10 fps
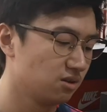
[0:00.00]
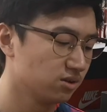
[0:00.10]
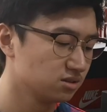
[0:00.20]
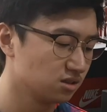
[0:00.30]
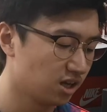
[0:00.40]
it
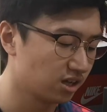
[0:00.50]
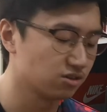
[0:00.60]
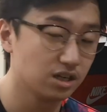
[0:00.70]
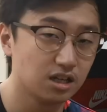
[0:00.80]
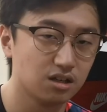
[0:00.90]
was
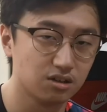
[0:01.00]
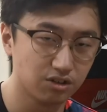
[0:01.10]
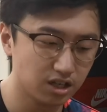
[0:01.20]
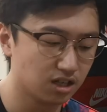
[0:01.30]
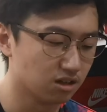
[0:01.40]
like really,
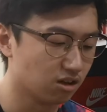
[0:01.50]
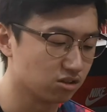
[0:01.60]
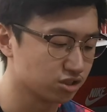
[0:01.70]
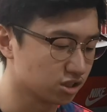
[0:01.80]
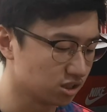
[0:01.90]
really a
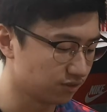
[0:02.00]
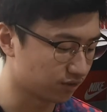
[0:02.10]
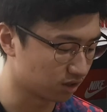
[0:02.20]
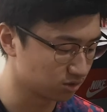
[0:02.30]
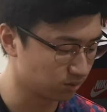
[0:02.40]
long journey
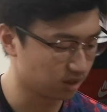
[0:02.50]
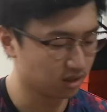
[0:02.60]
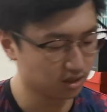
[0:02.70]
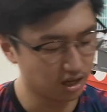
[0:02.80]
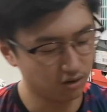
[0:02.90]
for us. Wait,
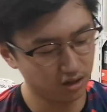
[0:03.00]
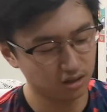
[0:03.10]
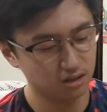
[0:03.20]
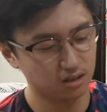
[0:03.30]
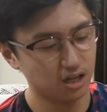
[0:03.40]

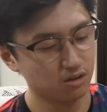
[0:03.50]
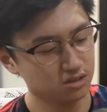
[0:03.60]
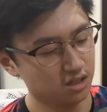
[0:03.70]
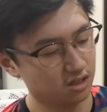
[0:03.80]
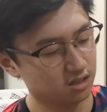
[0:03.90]
now
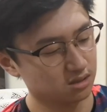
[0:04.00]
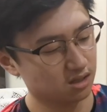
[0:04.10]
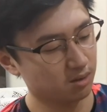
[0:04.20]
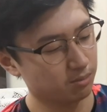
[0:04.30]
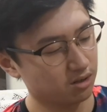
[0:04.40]
seeing
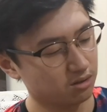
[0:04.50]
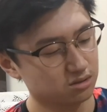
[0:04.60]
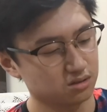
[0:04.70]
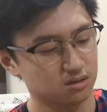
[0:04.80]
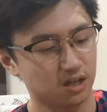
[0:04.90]
this up
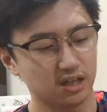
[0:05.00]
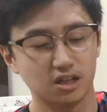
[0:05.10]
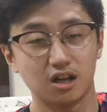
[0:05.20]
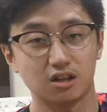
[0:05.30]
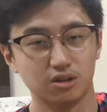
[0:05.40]
close, I
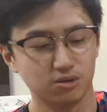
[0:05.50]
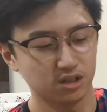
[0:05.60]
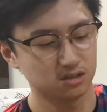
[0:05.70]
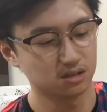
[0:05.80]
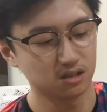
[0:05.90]
did not
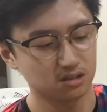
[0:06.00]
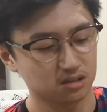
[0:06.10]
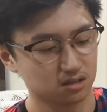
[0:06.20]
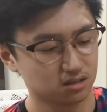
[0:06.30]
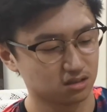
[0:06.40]
notice
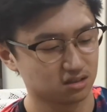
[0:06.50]
this.